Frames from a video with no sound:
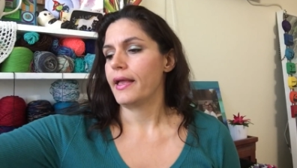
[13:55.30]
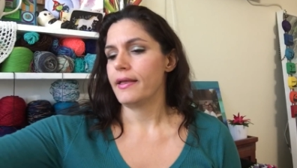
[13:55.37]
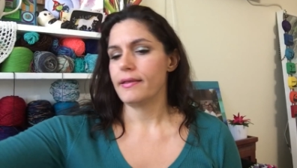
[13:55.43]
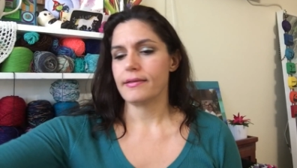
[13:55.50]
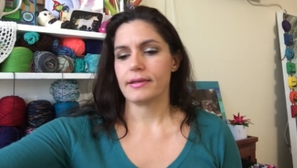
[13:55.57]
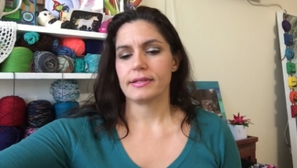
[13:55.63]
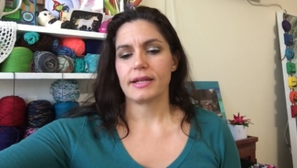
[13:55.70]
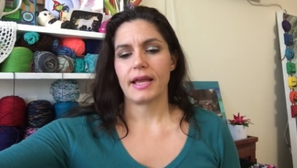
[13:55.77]

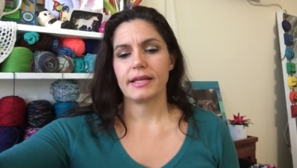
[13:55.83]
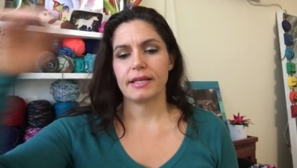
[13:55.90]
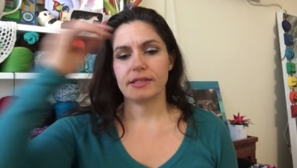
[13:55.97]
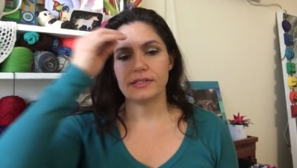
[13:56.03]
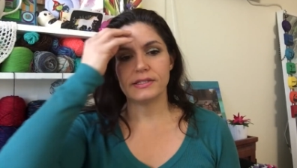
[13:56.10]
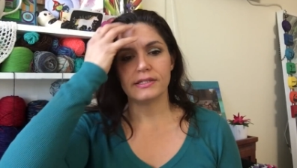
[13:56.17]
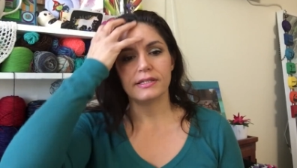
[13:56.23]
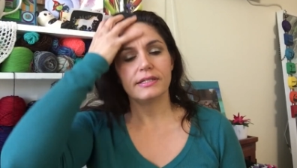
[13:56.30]
And I
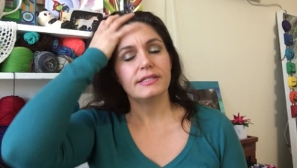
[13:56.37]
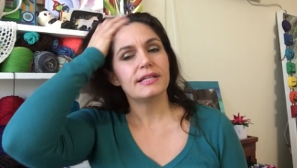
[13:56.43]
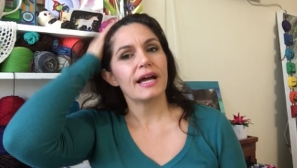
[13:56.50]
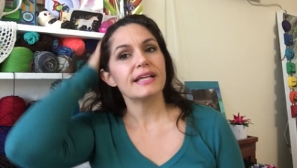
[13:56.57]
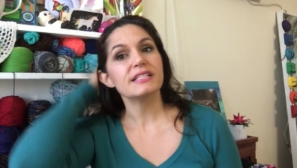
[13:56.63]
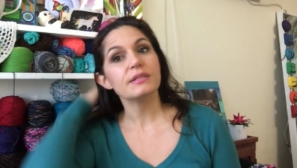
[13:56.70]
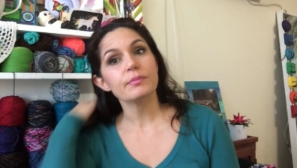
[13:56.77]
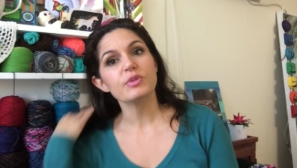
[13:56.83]
did
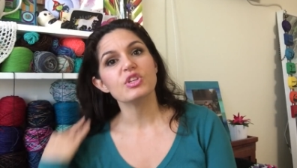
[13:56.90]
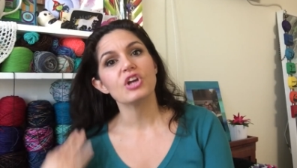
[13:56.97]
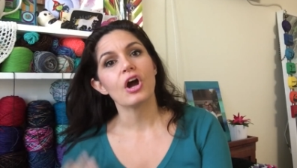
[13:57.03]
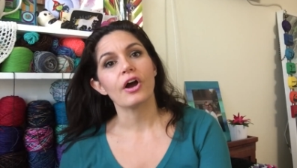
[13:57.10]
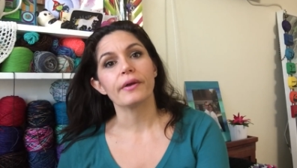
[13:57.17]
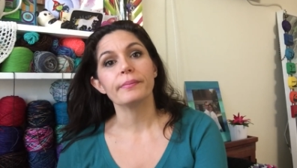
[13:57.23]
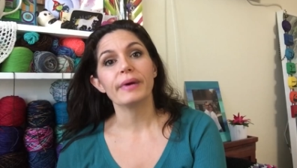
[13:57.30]
dye some yarn,